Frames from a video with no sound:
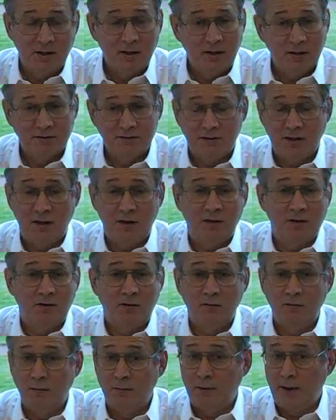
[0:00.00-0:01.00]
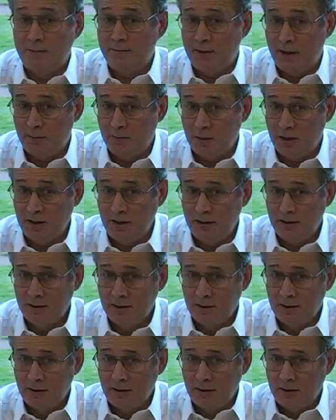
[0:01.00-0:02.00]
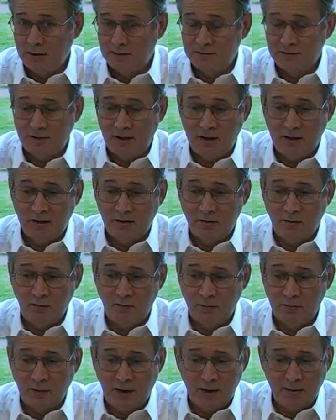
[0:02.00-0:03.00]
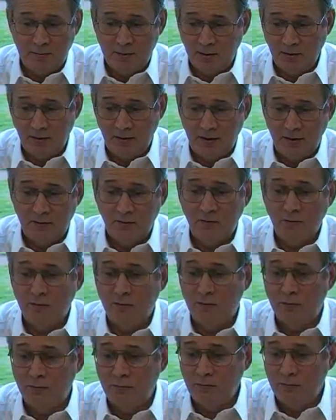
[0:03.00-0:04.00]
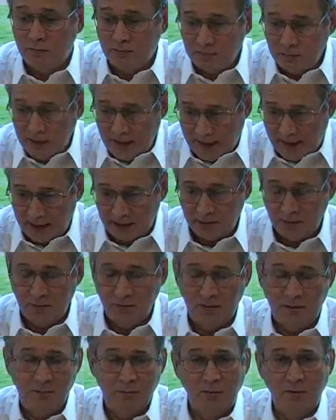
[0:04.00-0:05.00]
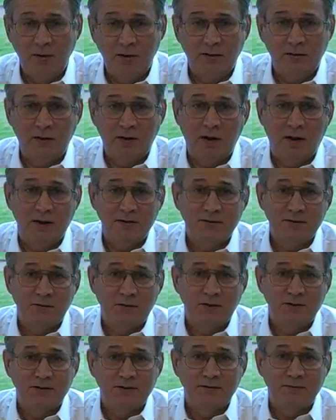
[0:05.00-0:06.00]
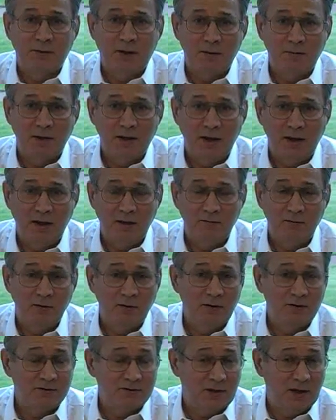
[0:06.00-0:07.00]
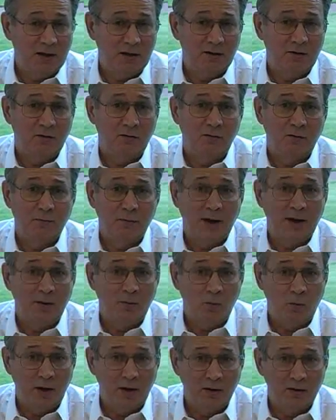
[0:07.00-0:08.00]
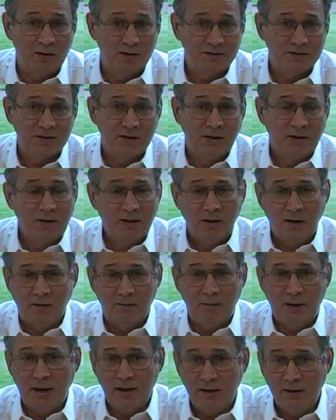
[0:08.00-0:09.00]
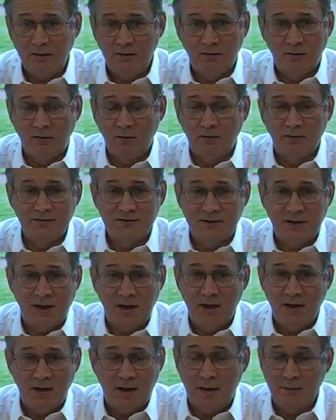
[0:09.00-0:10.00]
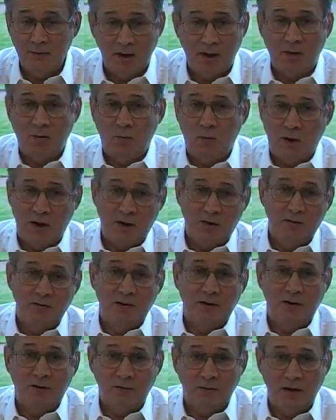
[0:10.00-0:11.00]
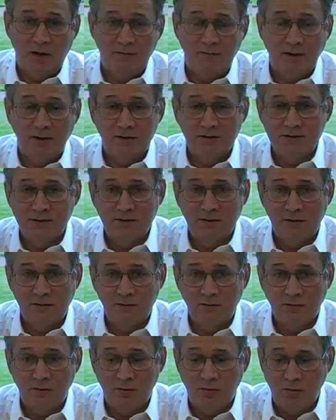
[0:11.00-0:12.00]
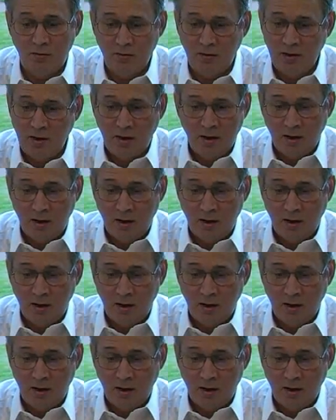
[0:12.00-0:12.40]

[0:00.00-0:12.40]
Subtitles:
It's taken over my memory. It's taken over my ability to accurately predict the consequences of my behavior. It's taken over my awareness of my internal state. I'm not aware that a craving is in control.